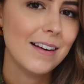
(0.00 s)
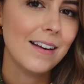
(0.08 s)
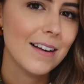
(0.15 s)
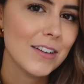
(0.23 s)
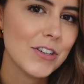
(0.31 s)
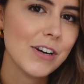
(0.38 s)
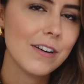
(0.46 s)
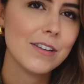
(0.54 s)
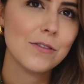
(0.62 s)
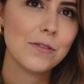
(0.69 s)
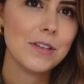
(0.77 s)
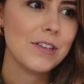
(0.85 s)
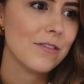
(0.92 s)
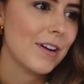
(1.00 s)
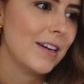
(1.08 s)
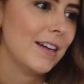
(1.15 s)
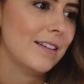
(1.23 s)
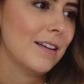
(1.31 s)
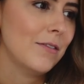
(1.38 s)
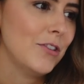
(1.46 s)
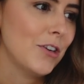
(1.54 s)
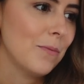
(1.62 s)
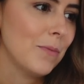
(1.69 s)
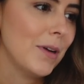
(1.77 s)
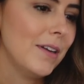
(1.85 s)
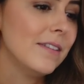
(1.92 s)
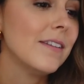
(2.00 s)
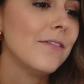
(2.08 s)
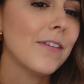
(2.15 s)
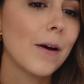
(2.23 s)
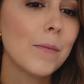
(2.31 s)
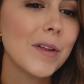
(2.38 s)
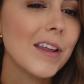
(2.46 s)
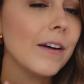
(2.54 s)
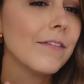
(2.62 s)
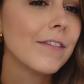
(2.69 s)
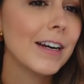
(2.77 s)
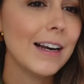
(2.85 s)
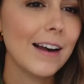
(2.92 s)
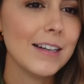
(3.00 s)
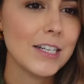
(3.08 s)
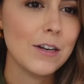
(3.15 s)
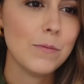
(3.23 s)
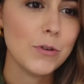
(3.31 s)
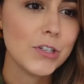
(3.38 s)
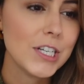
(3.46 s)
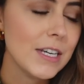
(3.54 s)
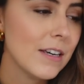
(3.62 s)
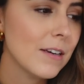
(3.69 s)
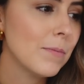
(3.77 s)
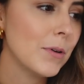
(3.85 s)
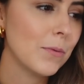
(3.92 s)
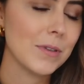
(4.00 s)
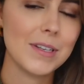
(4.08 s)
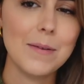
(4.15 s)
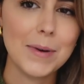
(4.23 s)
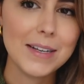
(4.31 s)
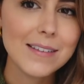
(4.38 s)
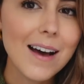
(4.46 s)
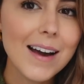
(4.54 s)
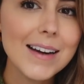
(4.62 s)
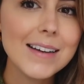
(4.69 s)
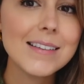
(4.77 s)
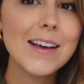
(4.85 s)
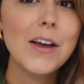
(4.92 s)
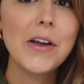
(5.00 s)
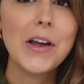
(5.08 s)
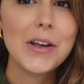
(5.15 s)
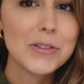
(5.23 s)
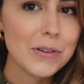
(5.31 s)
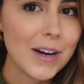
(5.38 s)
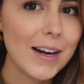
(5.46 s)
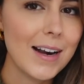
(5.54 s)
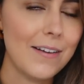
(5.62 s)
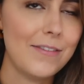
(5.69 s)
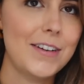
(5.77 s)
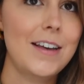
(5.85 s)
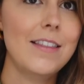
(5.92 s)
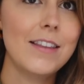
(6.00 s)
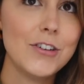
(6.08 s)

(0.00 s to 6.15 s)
Last year I saw these Grandad Dunk jumpers, found one that I really liked in a boutique, but it wasn't in my size, so I kind of left it.